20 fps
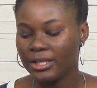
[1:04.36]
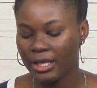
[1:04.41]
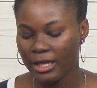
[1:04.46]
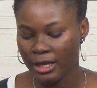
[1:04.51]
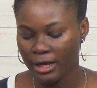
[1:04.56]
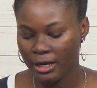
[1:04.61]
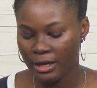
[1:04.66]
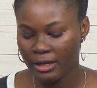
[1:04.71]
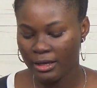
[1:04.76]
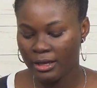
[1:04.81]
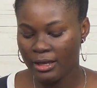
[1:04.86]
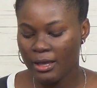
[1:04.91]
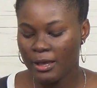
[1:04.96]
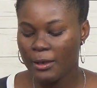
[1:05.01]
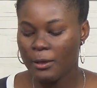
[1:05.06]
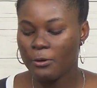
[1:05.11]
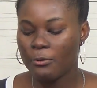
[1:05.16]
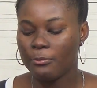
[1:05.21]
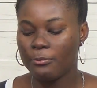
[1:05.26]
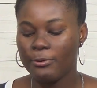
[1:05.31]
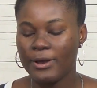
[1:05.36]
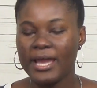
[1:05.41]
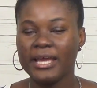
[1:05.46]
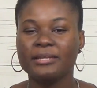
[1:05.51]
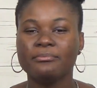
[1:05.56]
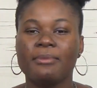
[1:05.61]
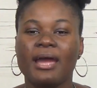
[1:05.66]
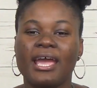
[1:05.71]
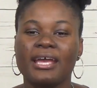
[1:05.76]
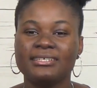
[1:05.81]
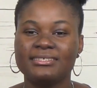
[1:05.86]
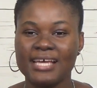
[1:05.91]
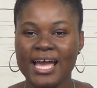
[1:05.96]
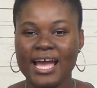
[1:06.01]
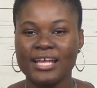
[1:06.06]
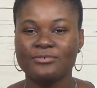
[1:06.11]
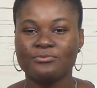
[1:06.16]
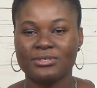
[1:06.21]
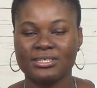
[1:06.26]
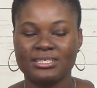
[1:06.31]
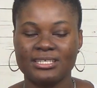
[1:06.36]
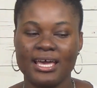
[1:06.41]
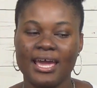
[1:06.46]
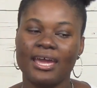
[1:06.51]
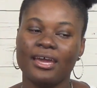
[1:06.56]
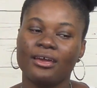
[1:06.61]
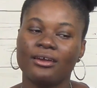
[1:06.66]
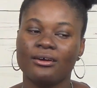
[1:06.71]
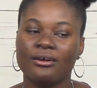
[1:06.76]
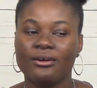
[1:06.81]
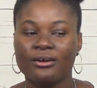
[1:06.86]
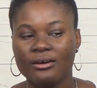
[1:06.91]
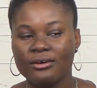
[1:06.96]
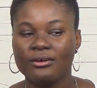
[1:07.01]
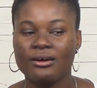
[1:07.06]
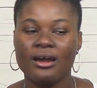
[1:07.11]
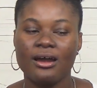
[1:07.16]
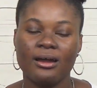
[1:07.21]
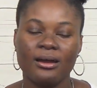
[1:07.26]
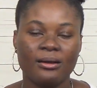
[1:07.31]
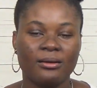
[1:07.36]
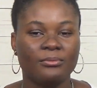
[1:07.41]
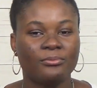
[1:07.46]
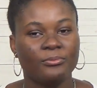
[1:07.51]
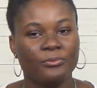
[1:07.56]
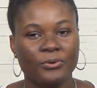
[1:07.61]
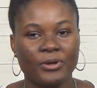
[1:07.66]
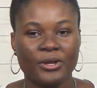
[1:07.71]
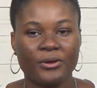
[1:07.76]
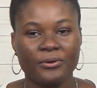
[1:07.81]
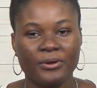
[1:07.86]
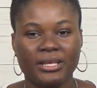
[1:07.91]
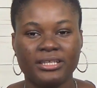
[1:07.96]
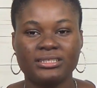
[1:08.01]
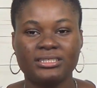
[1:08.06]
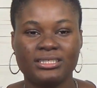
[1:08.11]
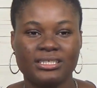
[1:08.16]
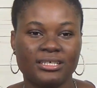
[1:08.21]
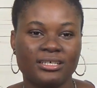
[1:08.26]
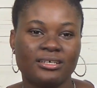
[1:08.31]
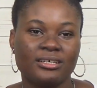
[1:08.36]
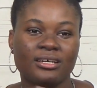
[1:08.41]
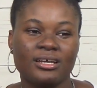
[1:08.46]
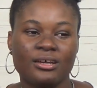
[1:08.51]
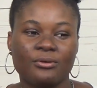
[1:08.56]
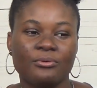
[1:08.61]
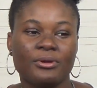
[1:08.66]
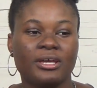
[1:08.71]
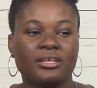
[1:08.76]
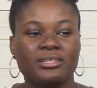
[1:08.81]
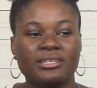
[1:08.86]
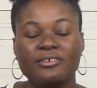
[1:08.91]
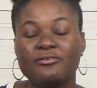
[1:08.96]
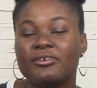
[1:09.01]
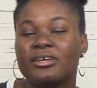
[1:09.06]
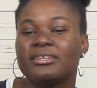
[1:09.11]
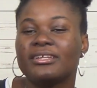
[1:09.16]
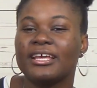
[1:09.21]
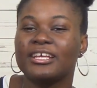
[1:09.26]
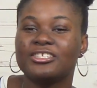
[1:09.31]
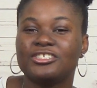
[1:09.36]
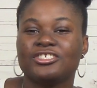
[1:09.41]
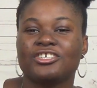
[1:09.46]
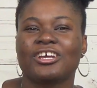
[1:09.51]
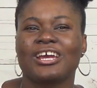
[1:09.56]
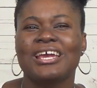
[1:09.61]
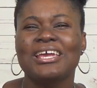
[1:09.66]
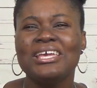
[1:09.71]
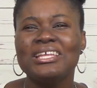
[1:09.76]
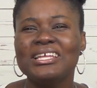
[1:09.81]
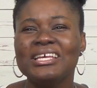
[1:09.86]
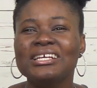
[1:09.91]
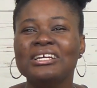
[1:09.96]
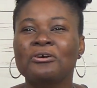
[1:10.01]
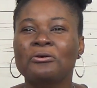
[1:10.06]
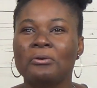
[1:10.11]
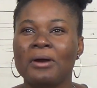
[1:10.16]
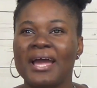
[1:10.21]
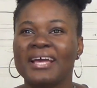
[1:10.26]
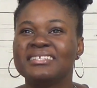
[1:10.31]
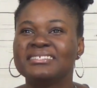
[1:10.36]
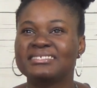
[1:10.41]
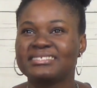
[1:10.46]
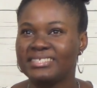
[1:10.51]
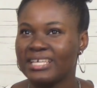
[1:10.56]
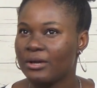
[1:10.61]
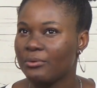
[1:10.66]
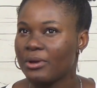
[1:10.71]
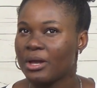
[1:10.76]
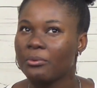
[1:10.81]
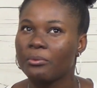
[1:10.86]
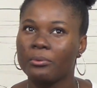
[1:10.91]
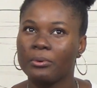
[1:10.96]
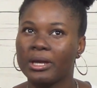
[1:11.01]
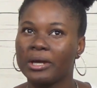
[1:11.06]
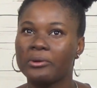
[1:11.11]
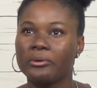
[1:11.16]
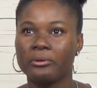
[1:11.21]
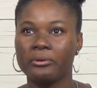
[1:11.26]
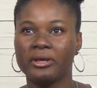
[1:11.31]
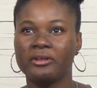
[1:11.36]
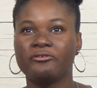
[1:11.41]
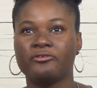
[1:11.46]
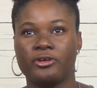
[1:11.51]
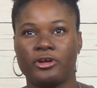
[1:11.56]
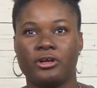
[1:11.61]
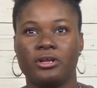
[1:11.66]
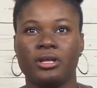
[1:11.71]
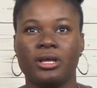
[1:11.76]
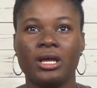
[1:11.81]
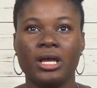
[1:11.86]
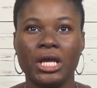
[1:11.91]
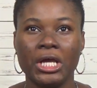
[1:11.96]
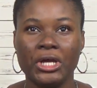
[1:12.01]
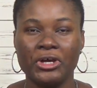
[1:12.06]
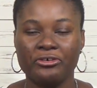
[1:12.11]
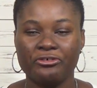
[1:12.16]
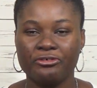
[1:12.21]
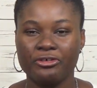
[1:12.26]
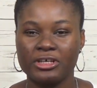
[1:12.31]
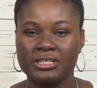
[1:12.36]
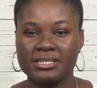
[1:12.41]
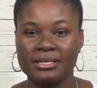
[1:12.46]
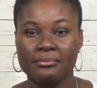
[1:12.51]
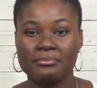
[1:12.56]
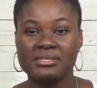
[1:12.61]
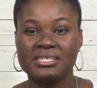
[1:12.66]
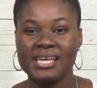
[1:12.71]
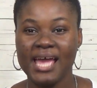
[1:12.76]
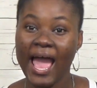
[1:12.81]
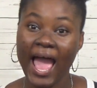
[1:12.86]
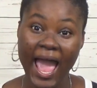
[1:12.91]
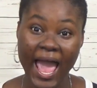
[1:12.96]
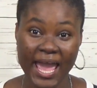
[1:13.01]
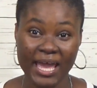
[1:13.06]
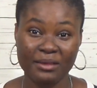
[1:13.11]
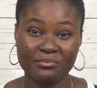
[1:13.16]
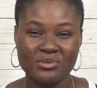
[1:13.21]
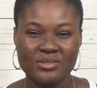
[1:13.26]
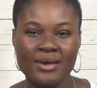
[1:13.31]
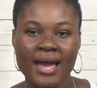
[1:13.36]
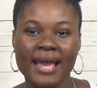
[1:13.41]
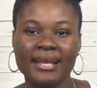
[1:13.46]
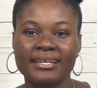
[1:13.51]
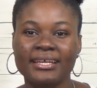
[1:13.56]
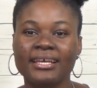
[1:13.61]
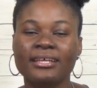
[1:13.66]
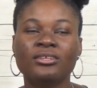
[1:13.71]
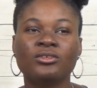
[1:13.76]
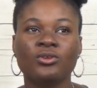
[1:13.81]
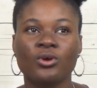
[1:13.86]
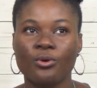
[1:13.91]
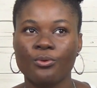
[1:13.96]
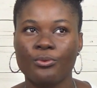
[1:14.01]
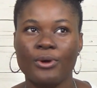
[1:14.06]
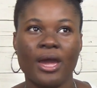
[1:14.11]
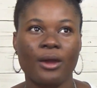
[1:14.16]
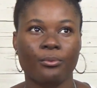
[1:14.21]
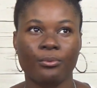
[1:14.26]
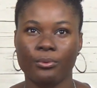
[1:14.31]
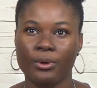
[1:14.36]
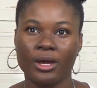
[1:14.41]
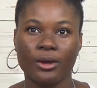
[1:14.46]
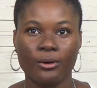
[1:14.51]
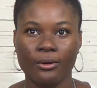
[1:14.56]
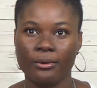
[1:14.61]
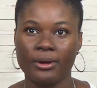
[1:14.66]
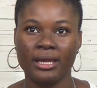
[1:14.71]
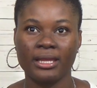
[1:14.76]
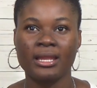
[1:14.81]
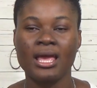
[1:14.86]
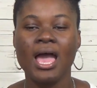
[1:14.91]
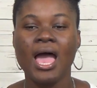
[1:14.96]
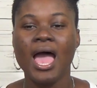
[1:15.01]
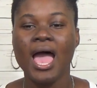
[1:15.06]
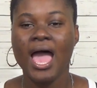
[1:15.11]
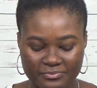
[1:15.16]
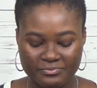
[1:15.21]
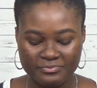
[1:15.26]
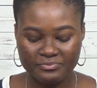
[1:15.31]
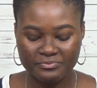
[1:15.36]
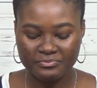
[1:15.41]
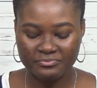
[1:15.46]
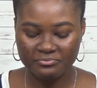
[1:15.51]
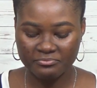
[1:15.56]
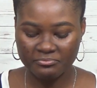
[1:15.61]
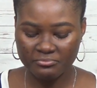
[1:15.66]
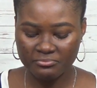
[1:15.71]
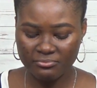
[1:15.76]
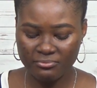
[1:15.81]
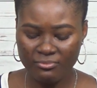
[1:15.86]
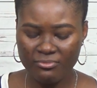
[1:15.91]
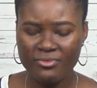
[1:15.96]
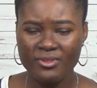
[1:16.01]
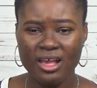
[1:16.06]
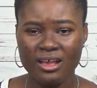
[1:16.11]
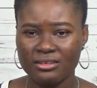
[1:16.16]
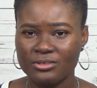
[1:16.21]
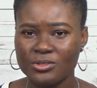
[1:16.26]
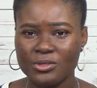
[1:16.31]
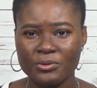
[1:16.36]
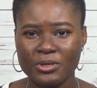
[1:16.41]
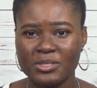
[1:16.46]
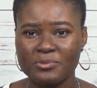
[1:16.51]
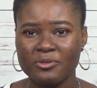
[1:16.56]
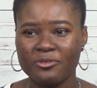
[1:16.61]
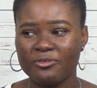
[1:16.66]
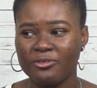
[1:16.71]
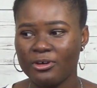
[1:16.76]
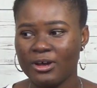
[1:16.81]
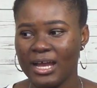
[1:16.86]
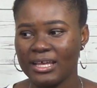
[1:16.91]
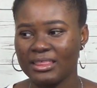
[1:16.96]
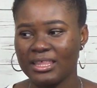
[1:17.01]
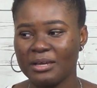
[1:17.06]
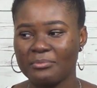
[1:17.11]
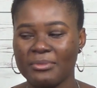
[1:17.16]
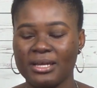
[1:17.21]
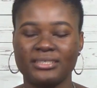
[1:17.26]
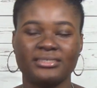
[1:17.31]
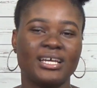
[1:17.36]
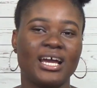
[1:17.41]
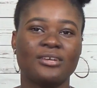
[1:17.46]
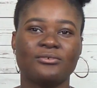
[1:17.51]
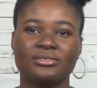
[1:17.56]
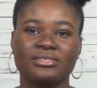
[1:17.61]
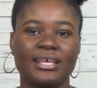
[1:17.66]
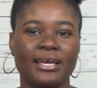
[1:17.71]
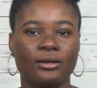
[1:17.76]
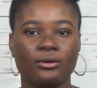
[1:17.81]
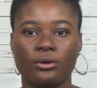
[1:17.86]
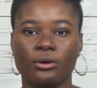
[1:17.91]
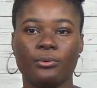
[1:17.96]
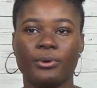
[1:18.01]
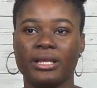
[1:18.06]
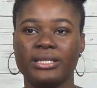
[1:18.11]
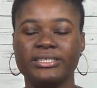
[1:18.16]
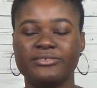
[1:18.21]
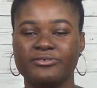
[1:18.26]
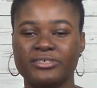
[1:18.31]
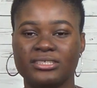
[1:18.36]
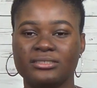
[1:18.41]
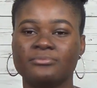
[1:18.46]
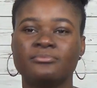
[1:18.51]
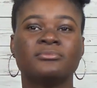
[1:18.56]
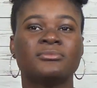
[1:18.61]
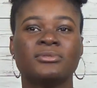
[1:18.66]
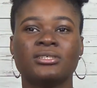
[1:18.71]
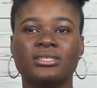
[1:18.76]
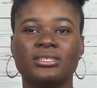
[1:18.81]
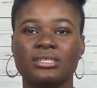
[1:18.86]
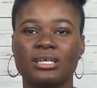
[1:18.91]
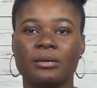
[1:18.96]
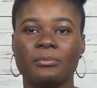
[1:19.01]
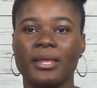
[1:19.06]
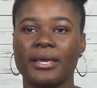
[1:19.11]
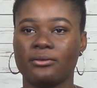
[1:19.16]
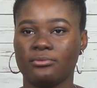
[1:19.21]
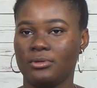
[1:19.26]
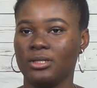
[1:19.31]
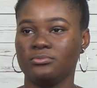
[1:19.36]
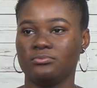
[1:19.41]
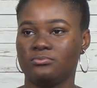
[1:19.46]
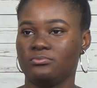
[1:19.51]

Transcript: here, when my dad was like, oh, we're leaving Nigeria, he didn't quite say where we were going for some time, so I didn't know where we were going. 2 weeks before, I think my dad was like, oh, we're leaving. I'm like, what?